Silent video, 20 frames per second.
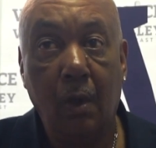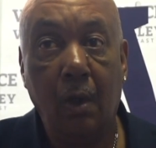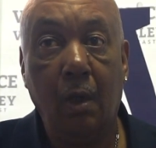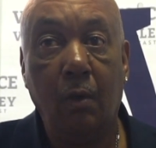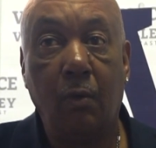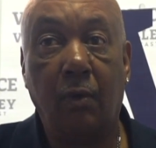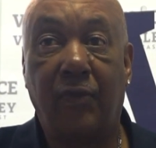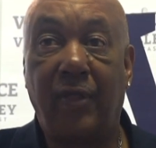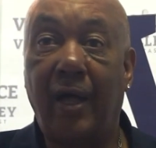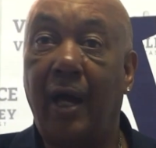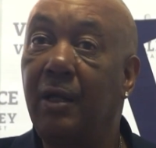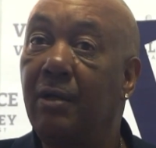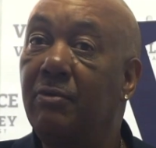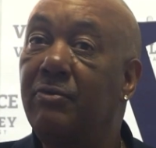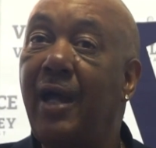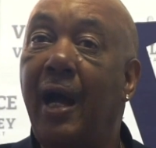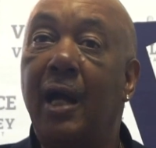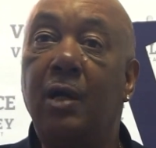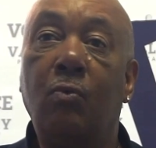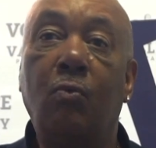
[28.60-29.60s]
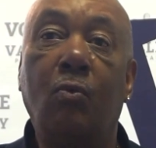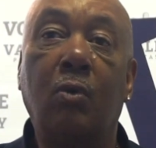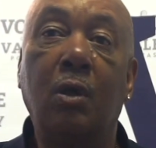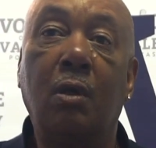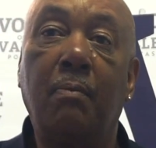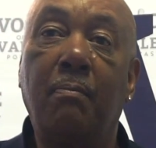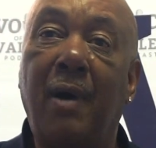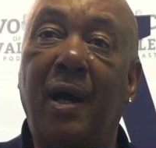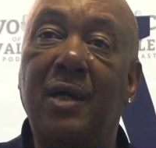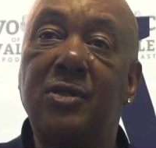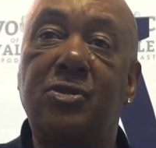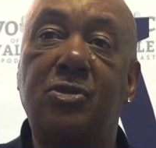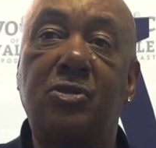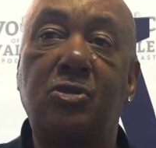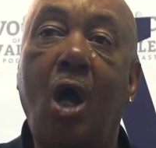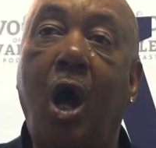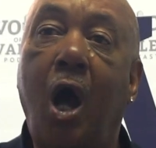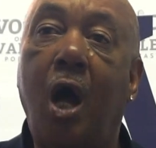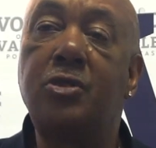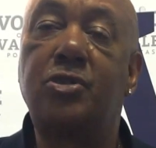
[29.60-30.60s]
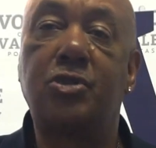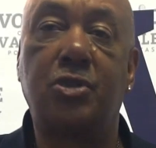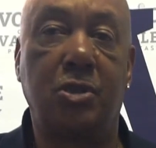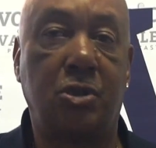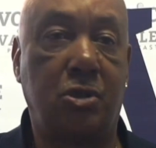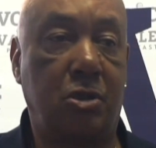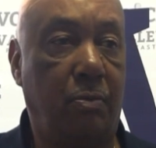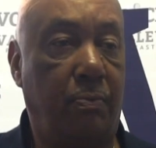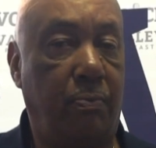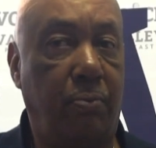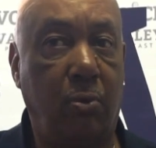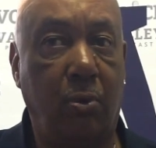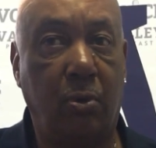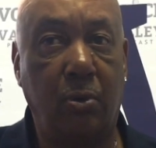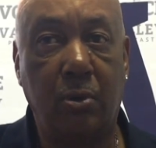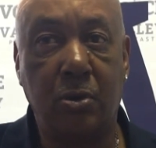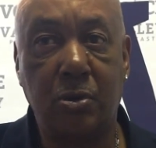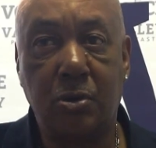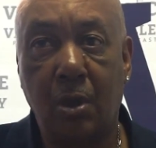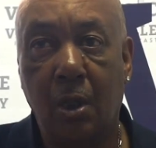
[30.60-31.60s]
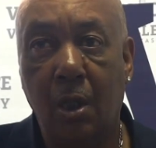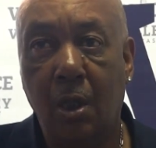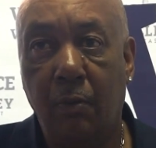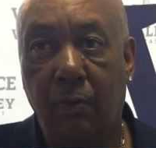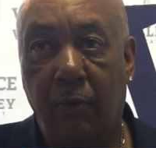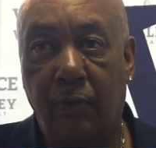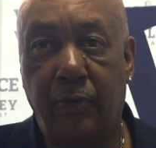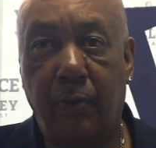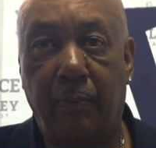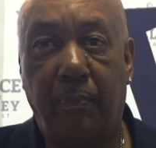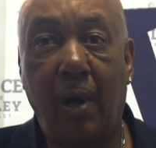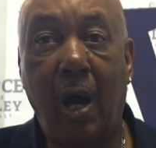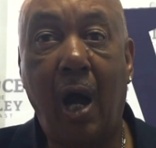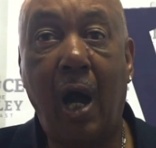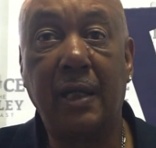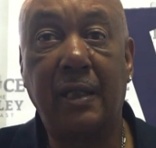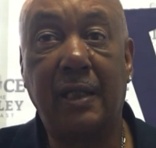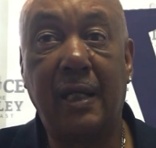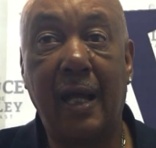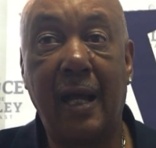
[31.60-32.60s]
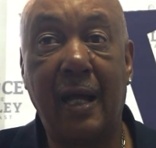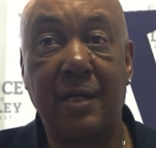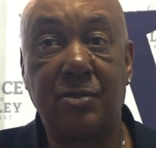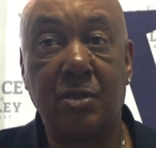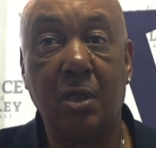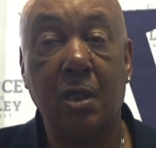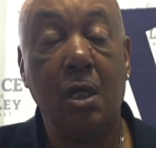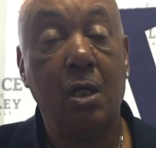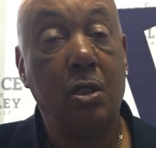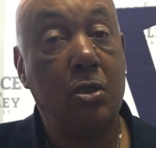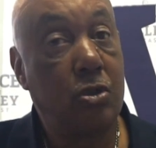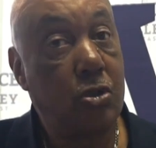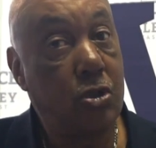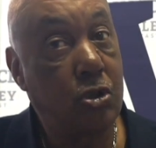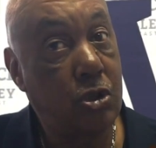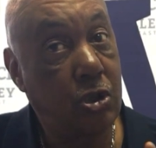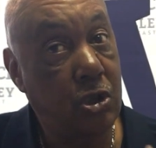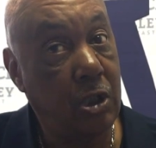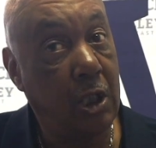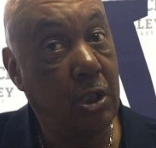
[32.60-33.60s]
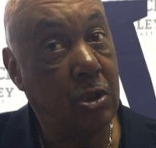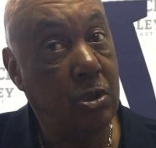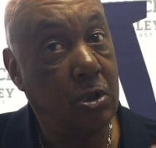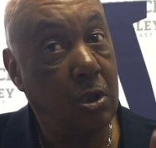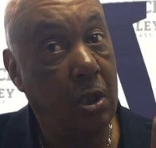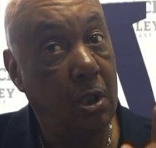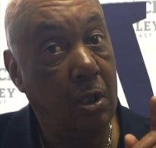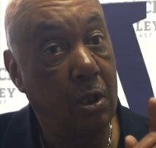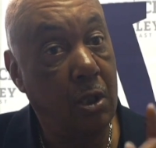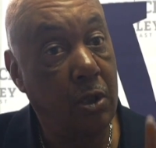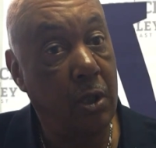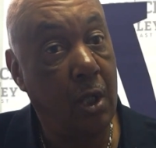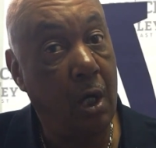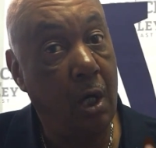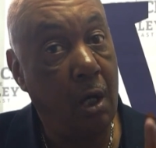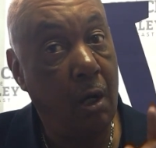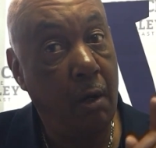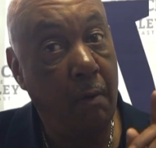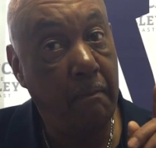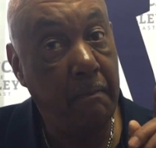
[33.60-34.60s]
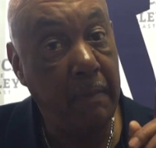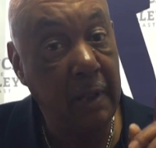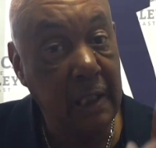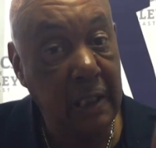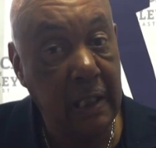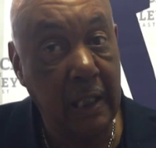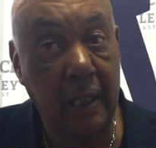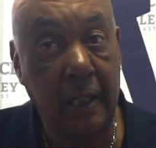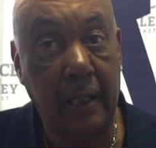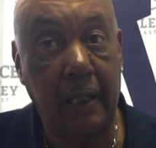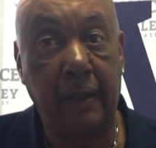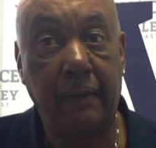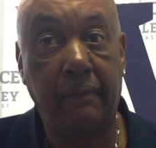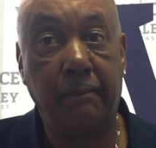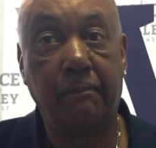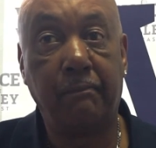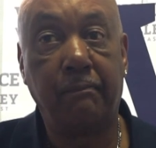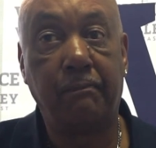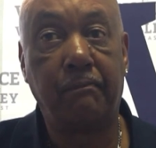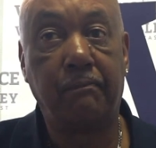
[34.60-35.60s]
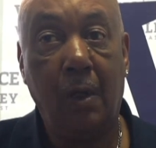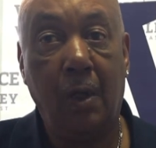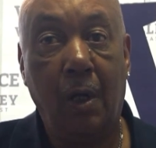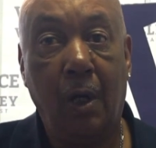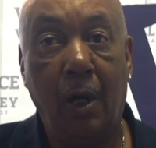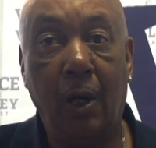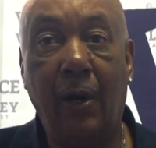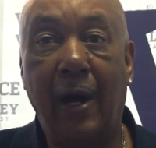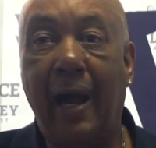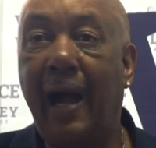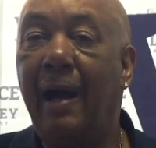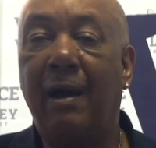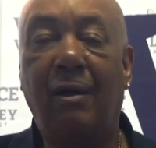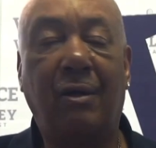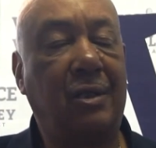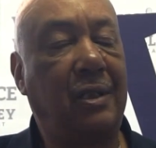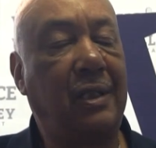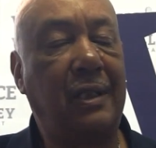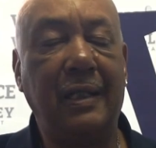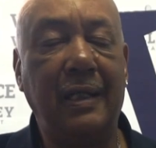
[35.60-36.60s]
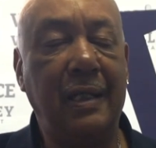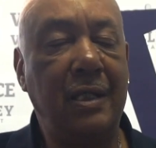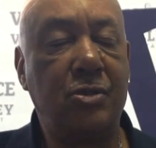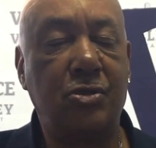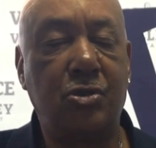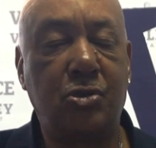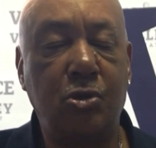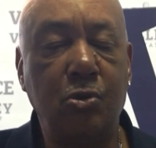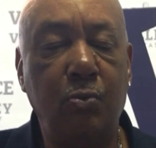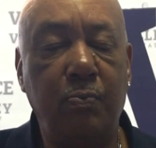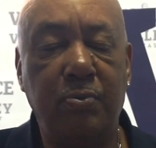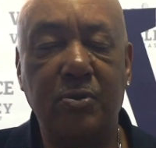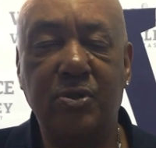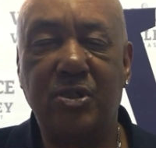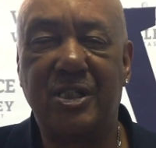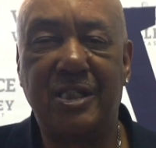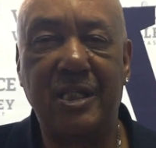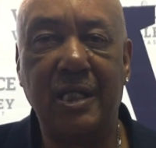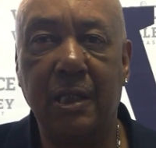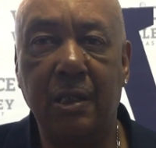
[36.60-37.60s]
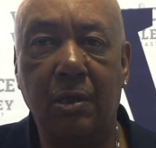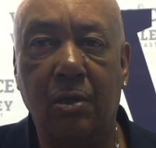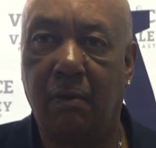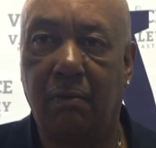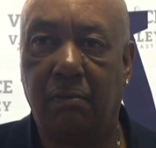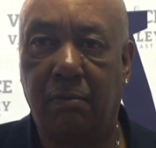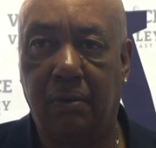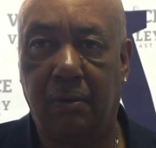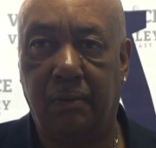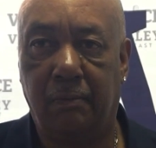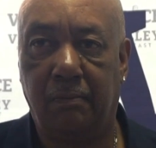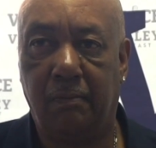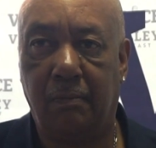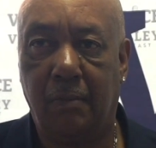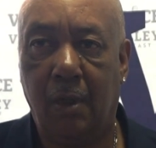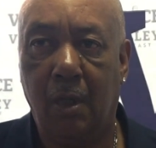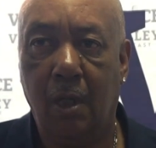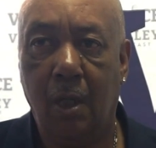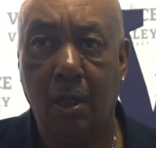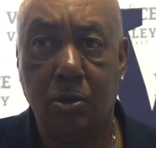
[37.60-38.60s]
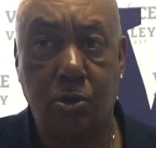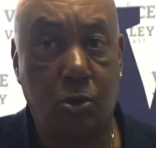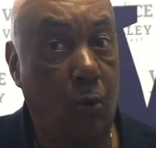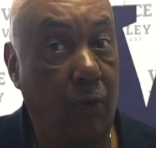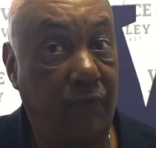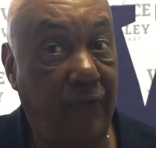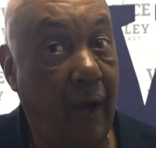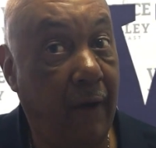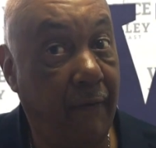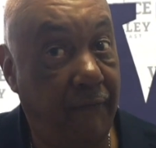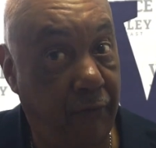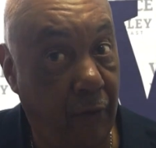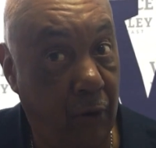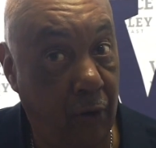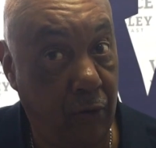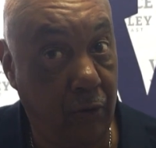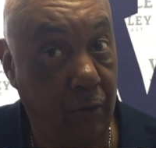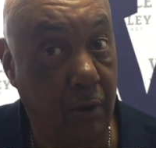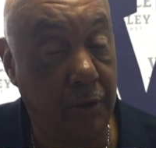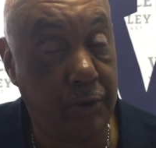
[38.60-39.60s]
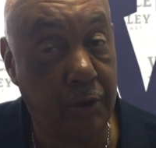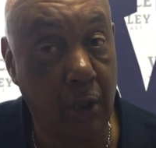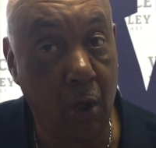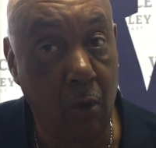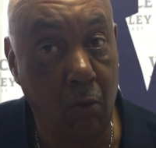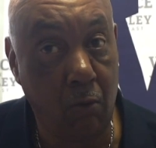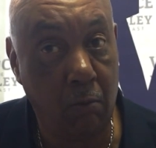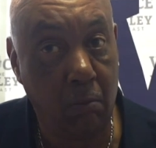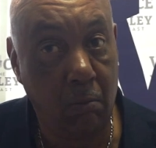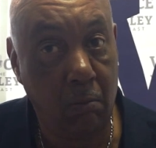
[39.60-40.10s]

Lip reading: Without a doubt, one of my staunchest supporters with the podcast since the beginning. Her accolades supersede her. So without further ado,